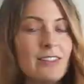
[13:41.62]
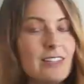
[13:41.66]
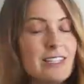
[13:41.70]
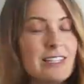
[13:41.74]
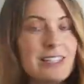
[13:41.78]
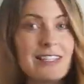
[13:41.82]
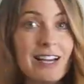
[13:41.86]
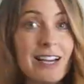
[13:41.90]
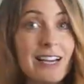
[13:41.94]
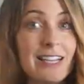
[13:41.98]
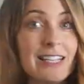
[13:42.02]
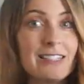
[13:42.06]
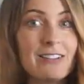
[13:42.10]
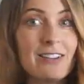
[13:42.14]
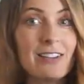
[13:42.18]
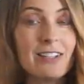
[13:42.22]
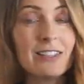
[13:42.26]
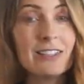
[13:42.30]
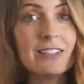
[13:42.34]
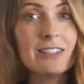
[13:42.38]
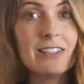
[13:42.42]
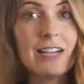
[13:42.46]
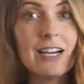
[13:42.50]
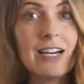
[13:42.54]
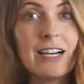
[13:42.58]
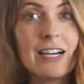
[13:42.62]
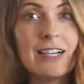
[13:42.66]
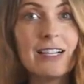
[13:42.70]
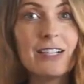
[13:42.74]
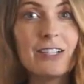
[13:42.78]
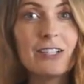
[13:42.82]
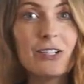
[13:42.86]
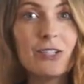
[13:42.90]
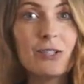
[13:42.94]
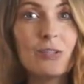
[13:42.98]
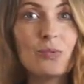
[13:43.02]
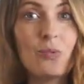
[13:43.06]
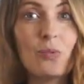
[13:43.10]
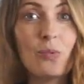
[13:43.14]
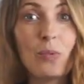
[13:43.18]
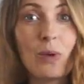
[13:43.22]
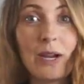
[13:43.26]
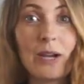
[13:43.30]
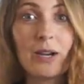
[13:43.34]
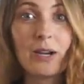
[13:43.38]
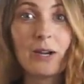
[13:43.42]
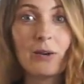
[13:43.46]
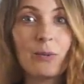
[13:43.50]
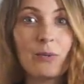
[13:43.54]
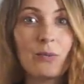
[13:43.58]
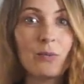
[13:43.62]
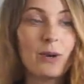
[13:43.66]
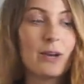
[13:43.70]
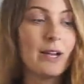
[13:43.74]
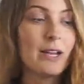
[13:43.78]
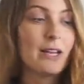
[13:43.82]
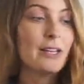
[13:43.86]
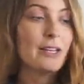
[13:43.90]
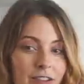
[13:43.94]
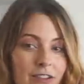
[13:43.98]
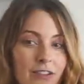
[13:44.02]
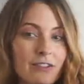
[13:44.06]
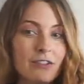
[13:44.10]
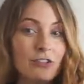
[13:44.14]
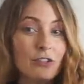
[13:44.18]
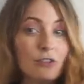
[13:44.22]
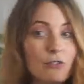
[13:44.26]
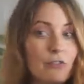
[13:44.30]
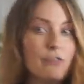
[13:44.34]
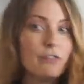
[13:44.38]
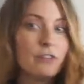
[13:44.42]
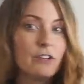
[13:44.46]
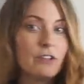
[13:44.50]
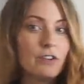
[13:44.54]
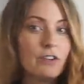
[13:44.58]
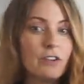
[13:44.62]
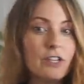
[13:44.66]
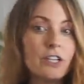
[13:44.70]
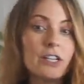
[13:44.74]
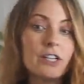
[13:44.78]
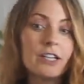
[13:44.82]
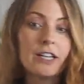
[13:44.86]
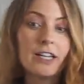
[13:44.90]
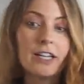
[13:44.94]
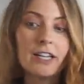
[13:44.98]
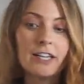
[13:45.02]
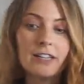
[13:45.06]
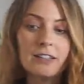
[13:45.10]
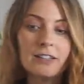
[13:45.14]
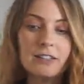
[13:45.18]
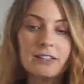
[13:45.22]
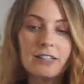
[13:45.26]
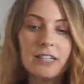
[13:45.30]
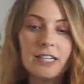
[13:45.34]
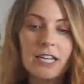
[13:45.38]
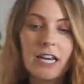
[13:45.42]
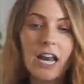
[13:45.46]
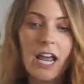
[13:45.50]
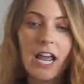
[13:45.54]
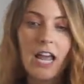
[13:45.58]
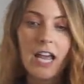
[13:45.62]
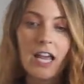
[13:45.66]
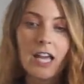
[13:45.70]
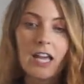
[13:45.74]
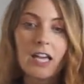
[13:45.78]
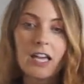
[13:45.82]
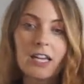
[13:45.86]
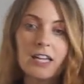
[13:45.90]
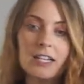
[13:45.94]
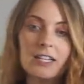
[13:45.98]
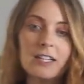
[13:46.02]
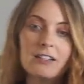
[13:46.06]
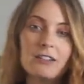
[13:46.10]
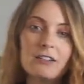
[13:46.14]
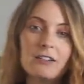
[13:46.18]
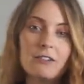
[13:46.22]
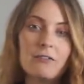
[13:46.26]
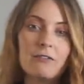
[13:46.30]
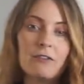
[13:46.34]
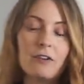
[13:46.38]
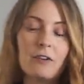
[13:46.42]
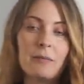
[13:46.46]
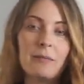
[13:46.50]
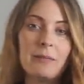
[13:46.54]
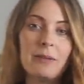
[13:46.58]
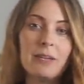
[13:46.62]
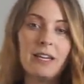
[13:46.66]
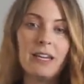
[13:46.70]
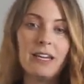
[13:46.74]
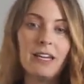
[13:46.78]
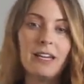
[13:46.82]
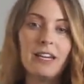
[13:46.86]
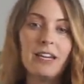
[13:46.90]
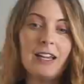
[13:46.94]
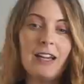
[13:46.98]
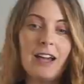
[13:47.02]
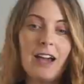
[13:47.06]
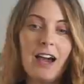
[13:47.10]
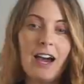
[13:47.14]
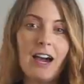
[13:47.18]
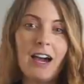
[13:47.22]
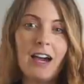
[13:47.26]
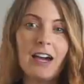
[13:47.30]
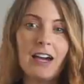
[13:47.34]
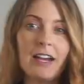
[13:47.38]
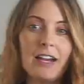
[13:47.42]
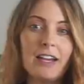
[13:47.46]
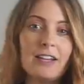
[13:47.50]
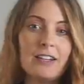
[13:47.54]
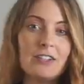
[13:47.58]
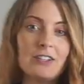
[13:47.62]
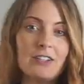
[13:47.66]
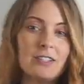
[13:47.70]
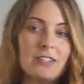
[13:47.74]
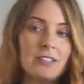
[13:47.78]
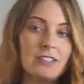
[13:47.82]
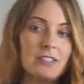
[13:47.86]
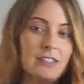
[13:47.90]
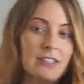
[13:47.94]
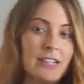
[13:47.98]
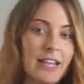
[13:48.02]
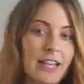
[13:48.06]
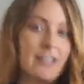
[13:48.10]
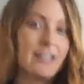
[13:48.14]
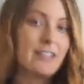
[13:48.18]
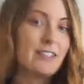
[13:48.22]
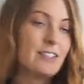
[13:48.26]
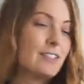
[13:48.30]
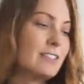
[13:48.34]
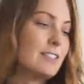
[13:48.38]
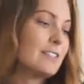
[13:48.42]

size on the tag, just wear what you feel good in. And for me, I just liked the